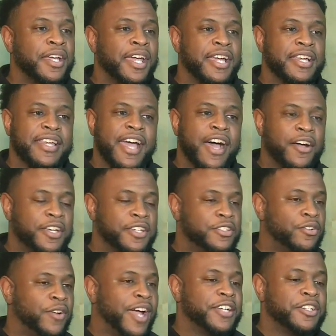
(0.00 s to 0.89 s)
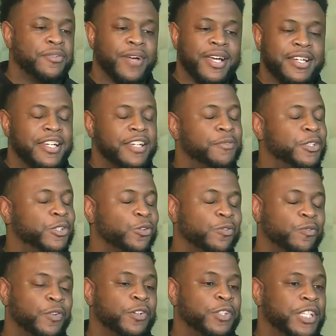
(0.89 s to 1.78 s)
And now he's graduating and he's
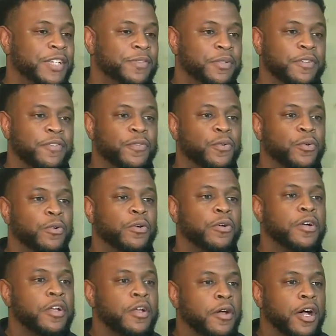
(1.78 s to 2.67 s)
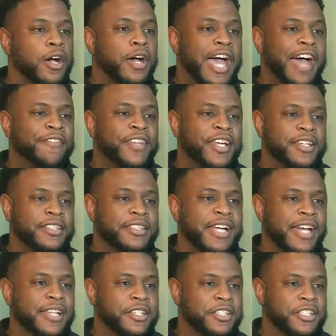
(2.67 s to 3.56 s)
receiving a full uh, athletic
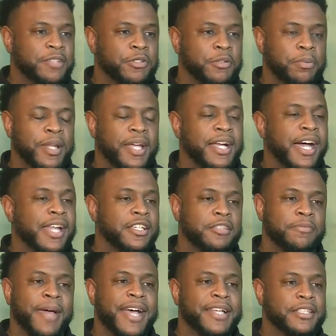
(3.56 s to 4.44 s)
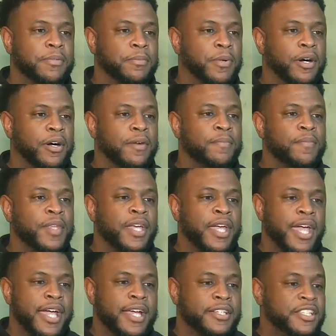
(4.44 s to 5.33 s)
scholarship to play college basketball.
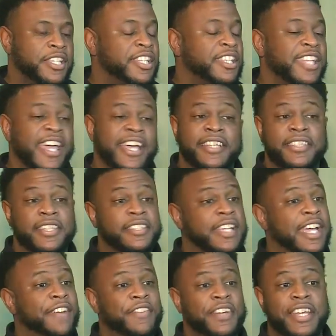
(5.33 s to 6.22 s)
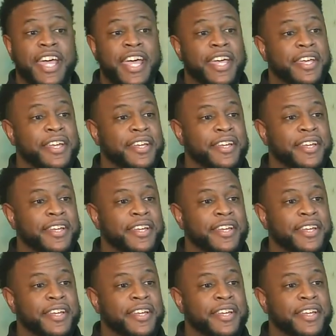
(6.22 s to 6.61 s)
And she thanks us every day.